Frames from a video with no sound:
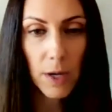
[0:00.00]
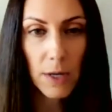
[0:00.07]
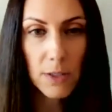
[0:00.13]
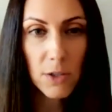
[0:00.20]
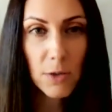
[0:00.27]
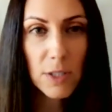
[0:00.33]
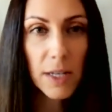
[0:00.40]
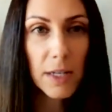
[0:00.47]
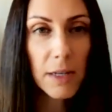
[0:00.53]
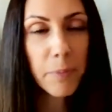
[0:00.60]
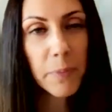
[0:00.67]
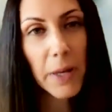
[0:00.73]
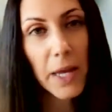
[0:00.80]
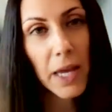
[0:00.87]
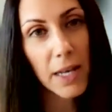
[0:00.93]
So it's like
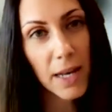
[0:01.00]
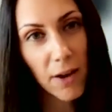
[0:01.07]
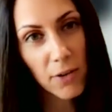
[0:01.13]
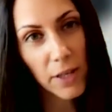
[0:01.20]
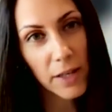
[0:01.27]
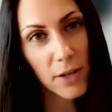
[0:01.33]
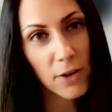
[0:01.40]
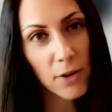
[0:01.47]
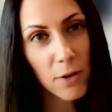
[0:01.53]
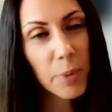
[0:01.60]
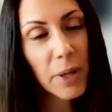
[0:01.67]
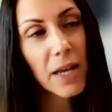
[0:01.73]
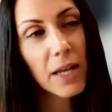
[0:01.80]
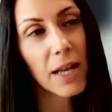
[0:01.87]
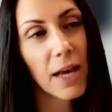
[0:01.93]
pay now later, or
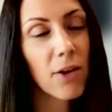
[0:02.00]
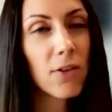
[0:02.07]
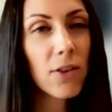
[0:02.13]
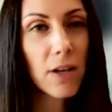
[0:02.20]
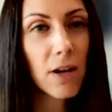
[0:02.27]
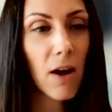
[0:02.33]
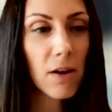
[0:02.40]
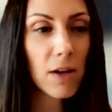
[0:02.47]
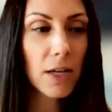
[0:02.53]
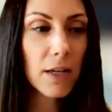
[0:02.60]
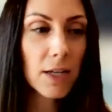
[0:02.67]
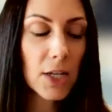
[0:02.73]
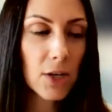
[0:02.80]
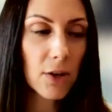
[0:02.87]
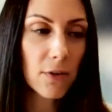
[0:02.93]
pay now the
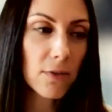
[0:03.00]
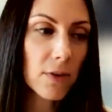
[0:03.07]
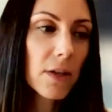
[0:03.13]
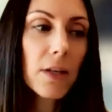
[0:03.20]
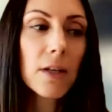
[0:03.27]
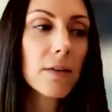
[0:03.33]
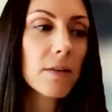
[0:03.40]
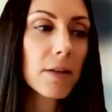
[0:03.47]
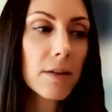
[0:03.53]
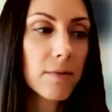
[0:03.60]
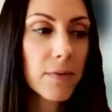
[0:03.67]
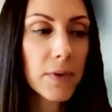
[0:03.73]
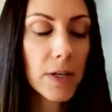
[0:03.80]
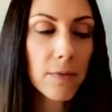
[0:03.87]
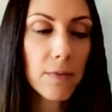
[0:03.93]
caulking,
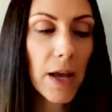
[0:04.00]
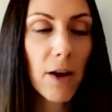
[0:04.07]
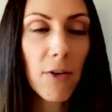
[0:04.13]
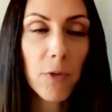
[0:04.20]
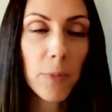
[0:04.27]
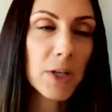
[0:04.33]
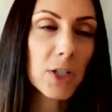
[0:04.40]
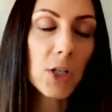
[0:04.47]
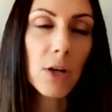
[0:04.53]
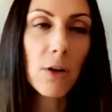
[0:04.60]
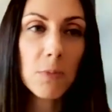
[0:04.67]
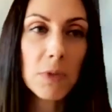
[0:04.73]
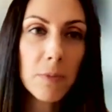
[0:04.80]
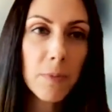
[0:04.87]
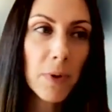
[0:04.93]
however much at Home
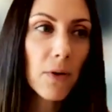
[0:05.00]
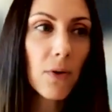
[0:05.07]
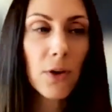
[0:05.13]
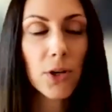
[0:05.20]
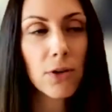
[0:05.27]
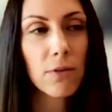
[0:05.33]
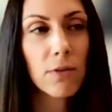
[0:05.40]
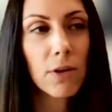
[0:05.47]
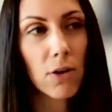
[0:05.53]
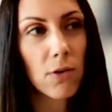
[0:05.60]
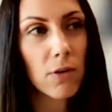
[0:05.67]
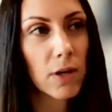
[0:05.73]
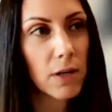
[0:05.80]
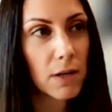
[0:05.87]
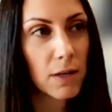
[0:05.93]
Depot, or you go
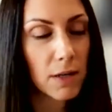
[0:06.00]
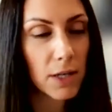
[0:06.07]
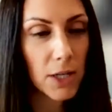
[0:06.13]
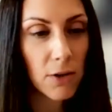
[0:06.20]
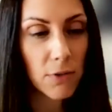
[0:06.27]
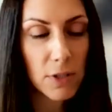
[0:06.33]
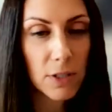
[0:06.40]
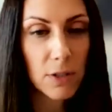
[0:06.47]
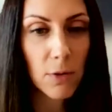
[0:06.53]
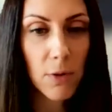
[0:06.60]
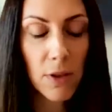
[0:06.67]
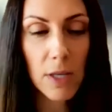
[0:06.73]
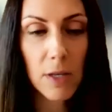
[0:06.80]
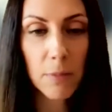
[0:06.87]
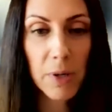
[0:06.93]
and, deal
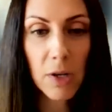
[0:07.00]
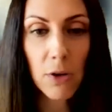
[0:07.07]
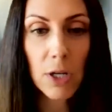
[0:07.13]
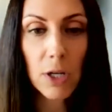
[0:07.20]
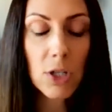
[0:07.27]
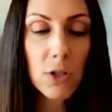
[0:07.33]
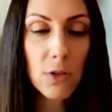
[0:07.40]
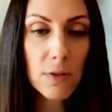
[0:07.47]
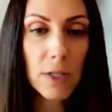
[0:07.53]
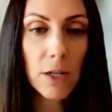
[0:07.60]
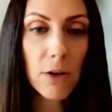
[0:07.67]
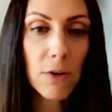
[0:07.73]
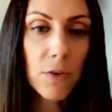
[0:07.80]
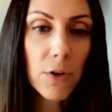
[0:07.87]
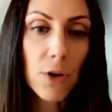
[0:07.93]
with bigger issues later
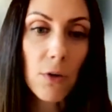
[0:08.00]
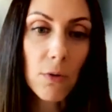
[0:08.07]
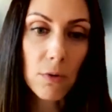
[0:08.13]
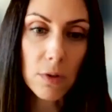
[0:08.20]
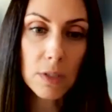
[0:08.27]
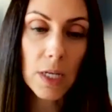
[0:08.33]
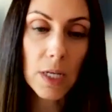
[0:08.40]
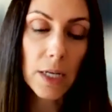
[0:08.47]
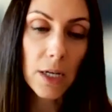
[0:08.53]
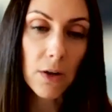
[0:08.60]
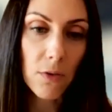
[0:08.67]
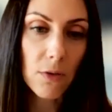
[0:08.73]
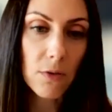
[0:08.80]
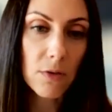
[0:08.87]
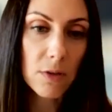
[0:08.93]
if you don't take care of
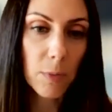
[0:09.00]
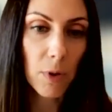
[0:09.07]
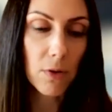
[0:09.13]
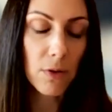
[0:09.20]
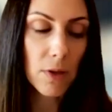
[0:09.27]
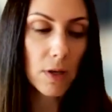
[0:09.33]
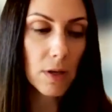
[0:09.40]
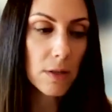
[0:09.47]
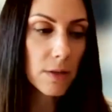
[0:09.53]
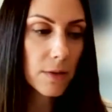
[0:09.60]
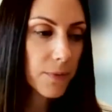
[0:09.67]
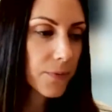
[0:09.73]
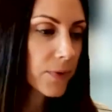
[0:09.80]
those smaller things.